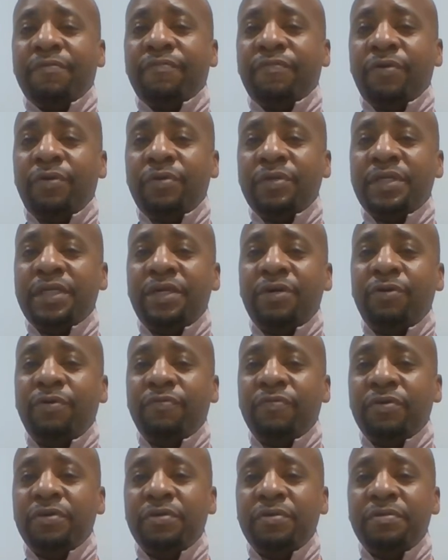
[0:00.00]
fold it
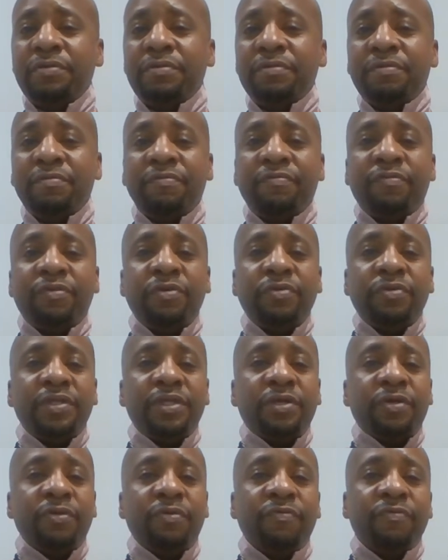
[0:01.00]
over, fold
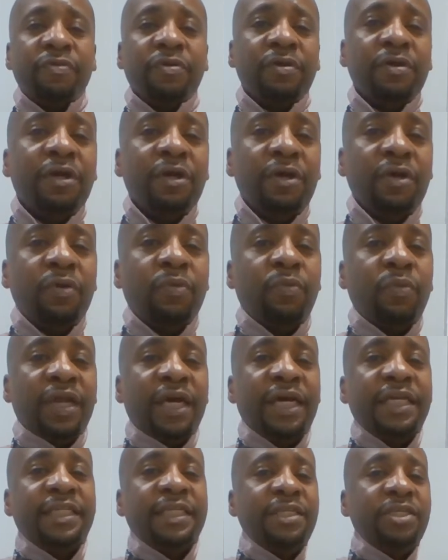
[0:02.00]
it over. What
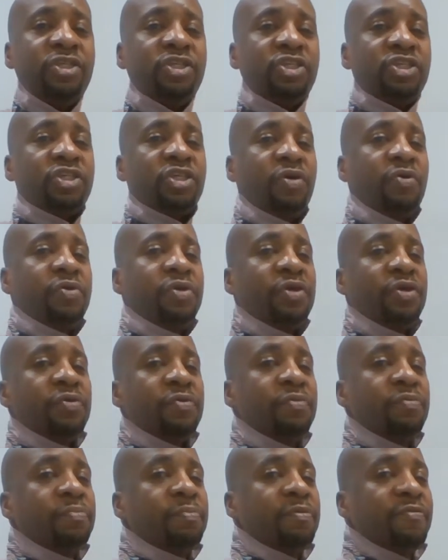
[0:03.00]
I didn't show
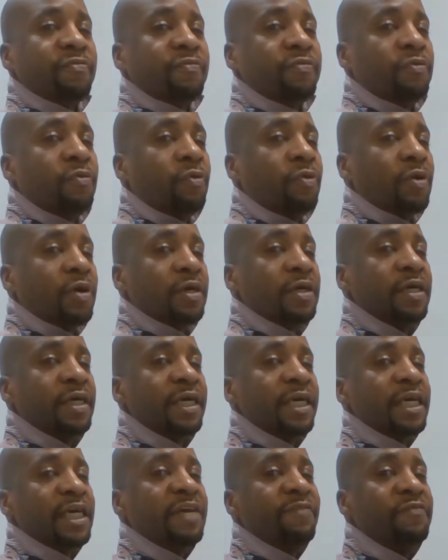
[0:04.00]
you before,
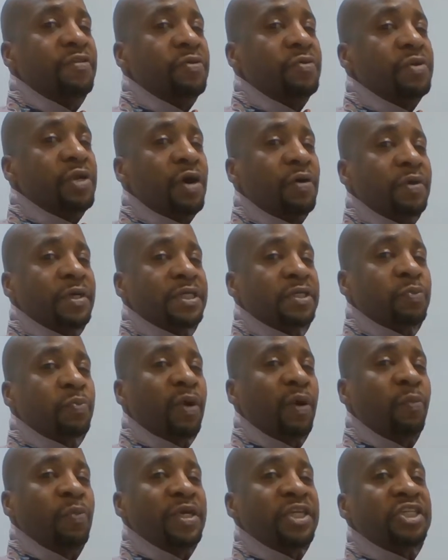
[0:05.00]
if you notice,
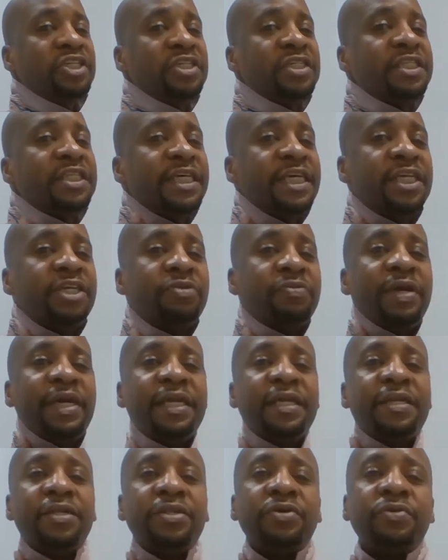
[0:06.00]
what we just did
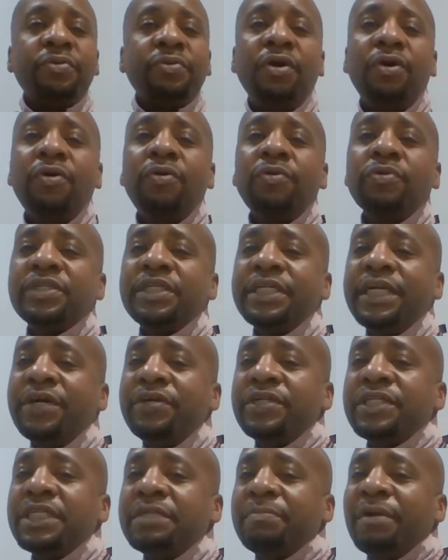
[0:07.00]
created a little hole. See how
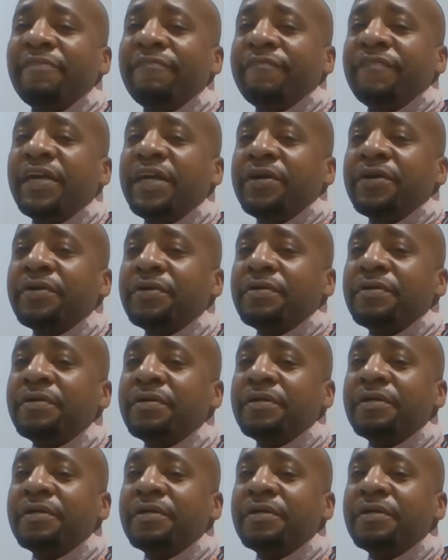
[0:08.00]
you can see my finger?